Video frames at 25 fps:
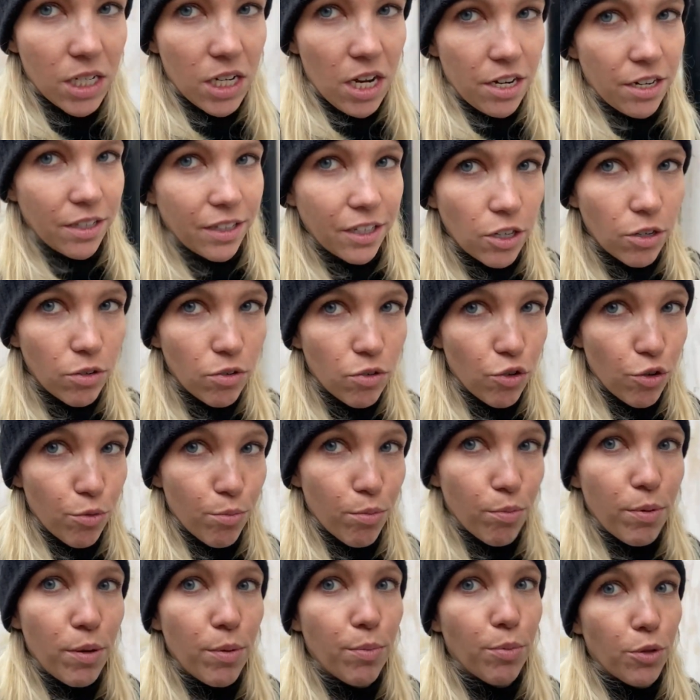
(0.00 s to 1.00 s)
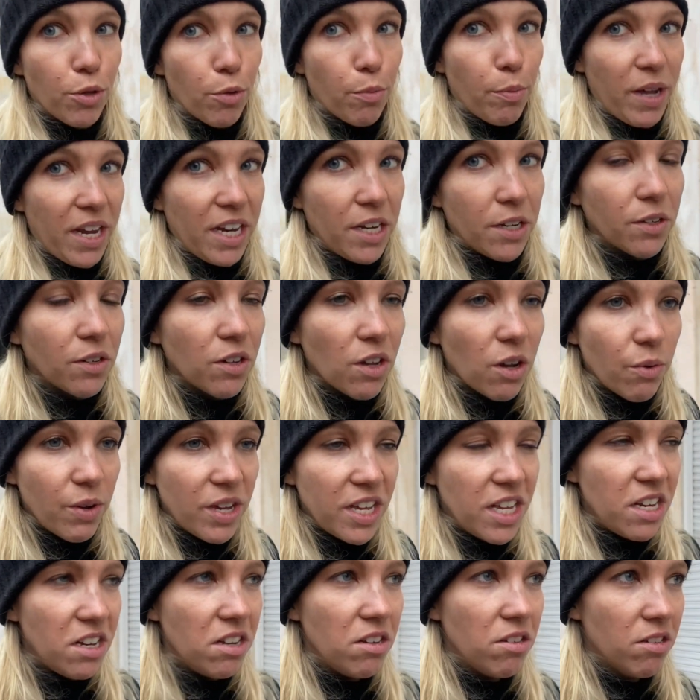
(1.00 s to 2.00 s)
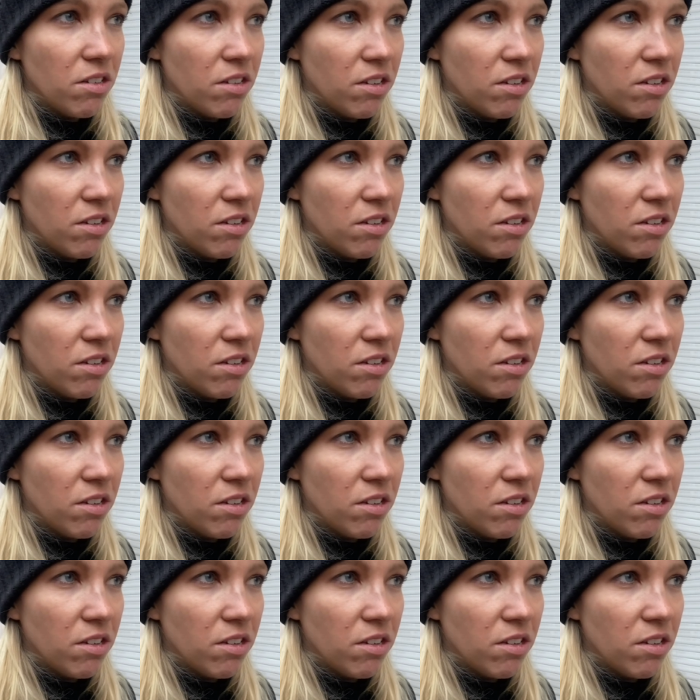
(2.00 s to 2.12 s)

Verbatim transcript: kind of like group of people that paid to go in,